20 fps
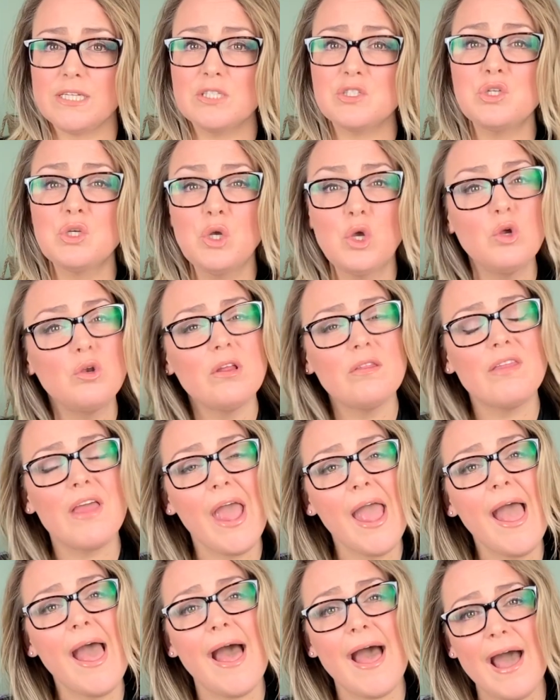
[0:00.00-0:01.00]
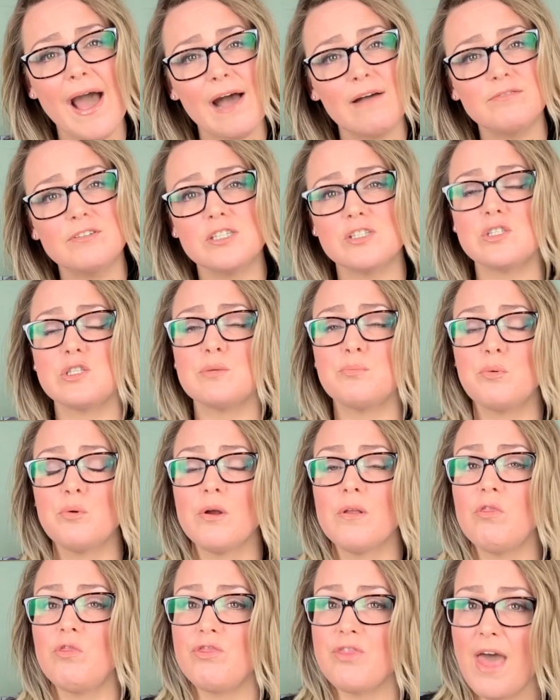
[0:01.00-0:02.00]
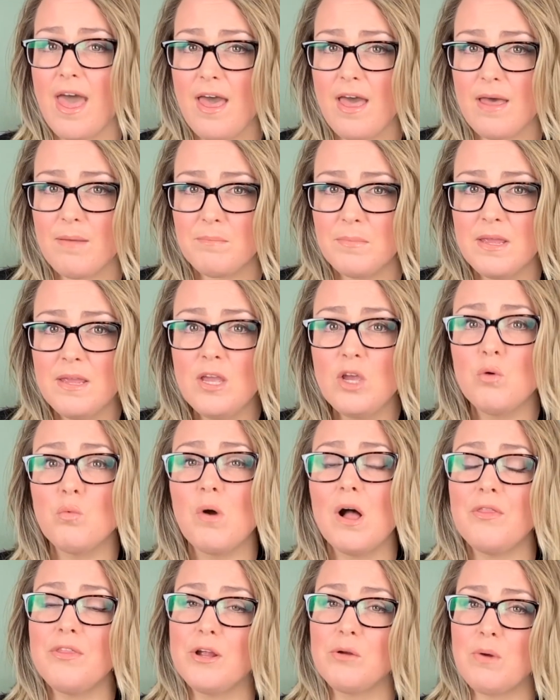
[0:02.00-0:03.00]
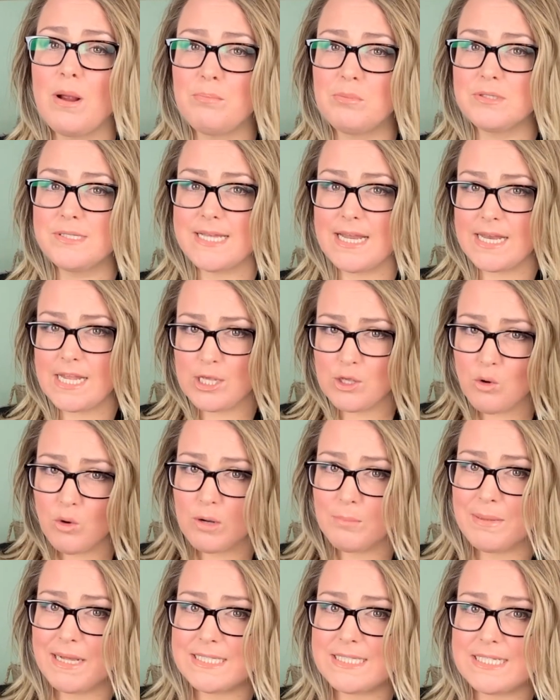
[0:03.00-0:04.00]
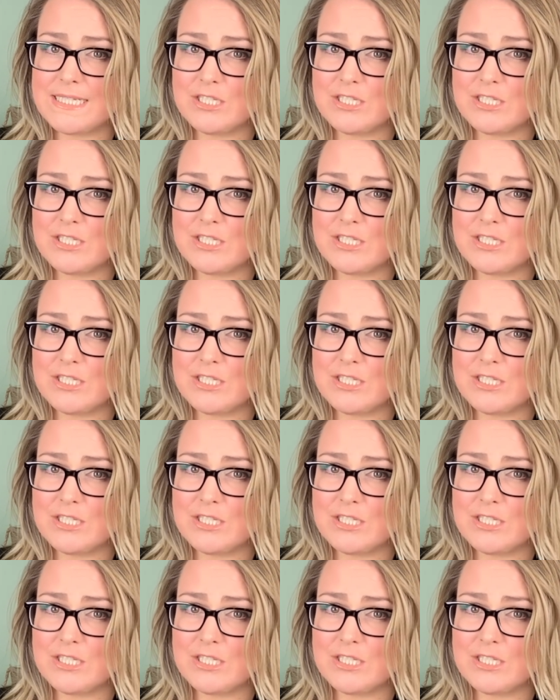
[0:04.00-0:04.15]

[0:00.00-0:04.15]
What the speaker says: is, who do they have to support them while they're representing your best